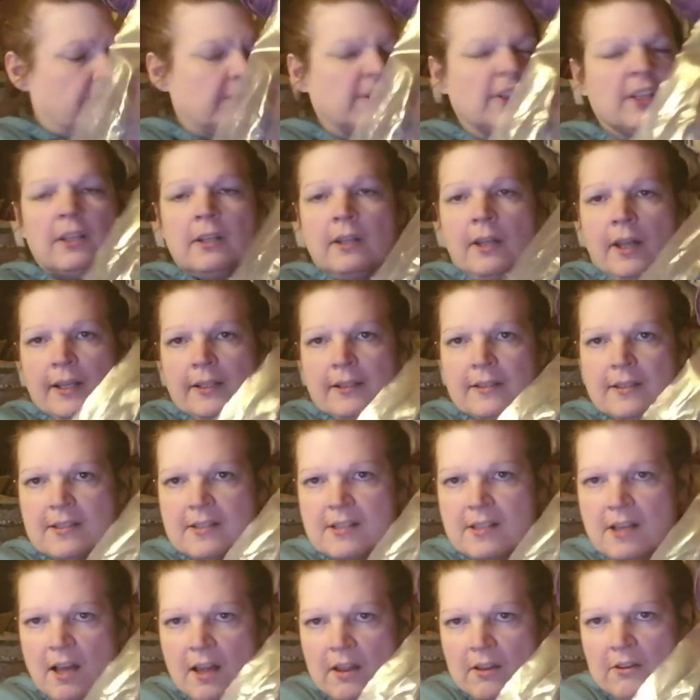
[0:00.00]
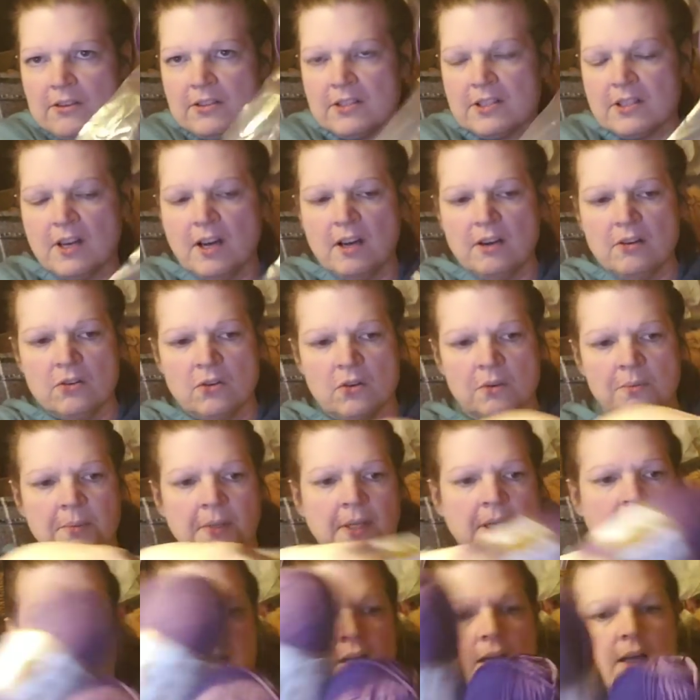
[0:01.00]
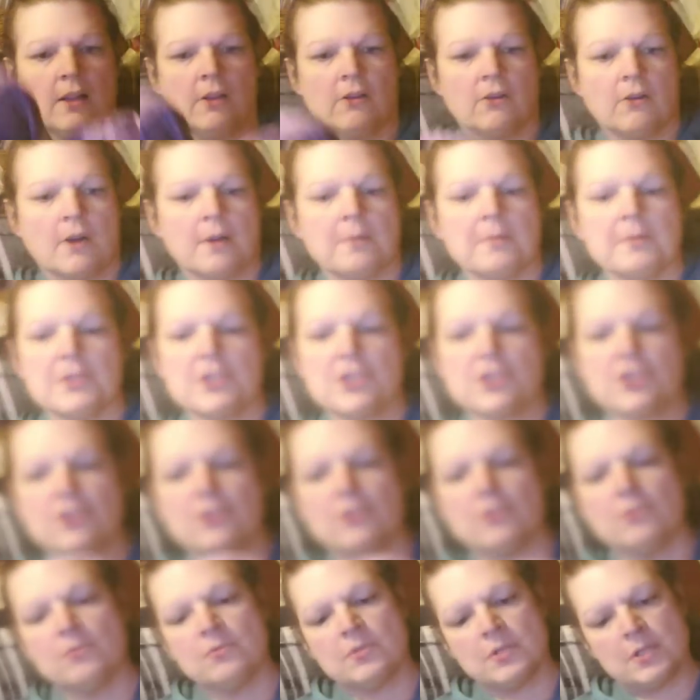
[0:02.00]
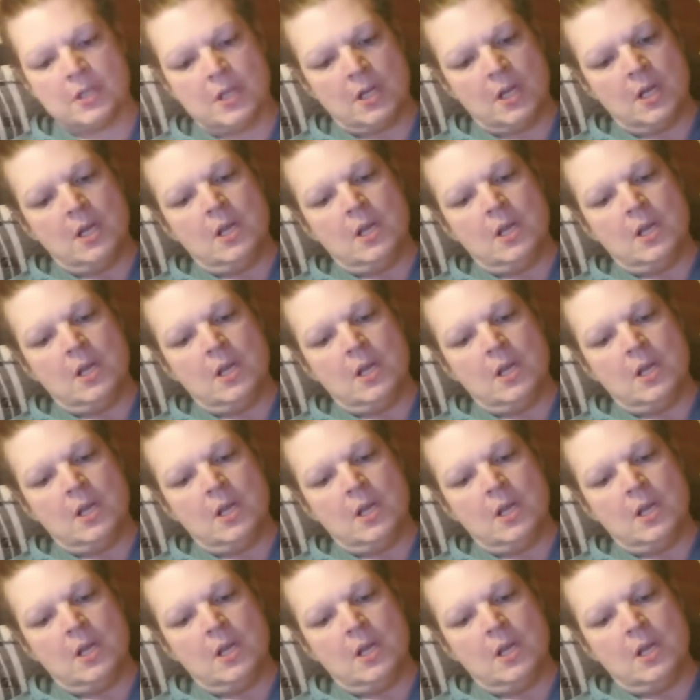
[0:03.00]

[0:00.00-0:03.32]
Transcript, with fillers: I really like this color. It's not normally a color I would choose.